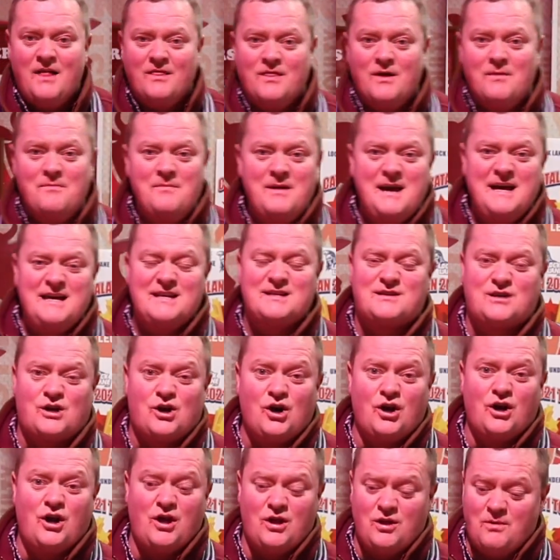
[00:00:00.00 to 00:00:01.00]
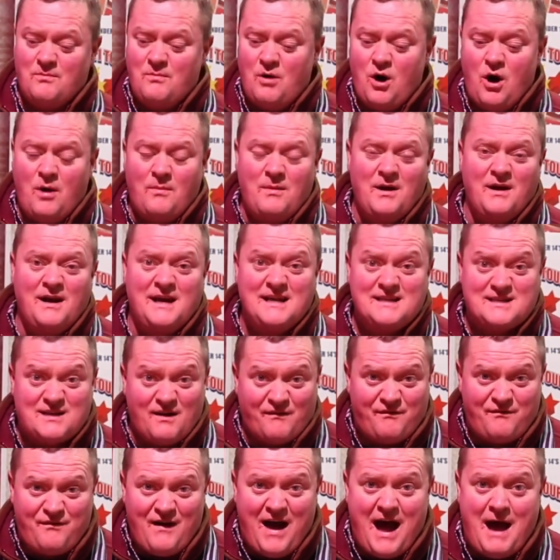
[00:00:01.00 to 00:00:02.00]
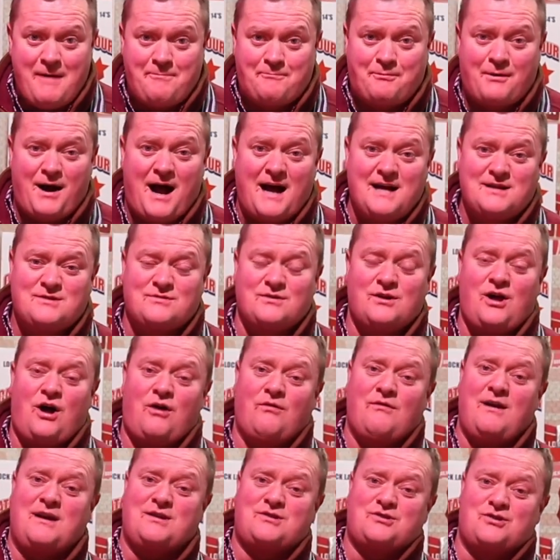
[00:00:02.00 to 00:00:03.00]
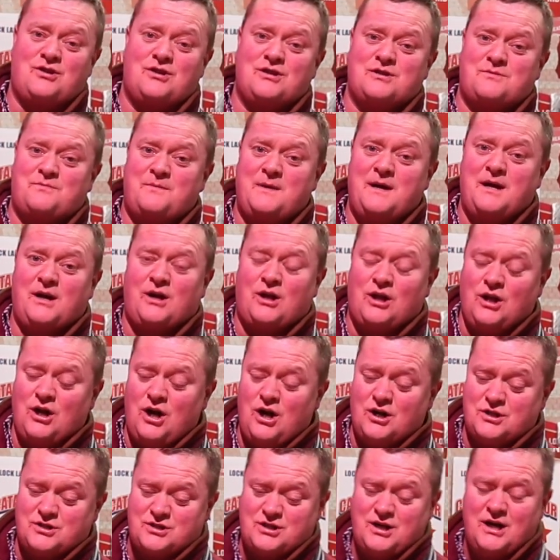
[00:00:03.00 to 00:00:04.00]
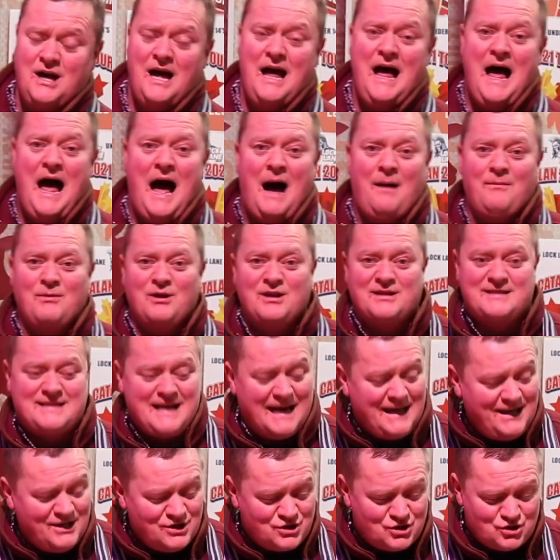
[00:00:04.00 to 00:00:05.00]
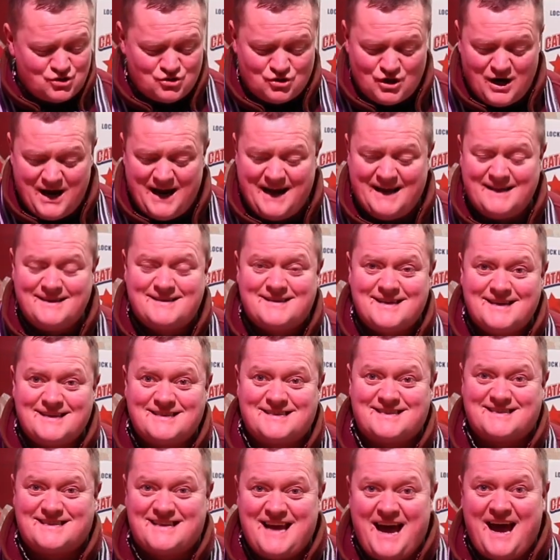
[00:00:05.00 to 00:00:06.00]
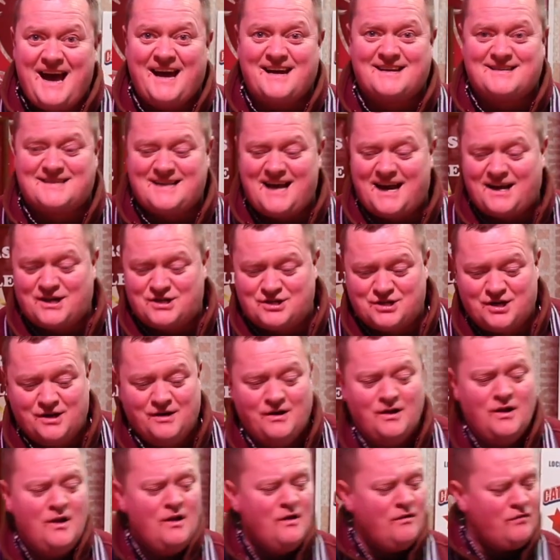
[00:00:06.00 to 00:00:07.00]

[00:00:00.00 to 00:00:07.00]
The meat's good at the moment. It's a fair price without restaurants being closed. I'm going to take you straight into the steak section.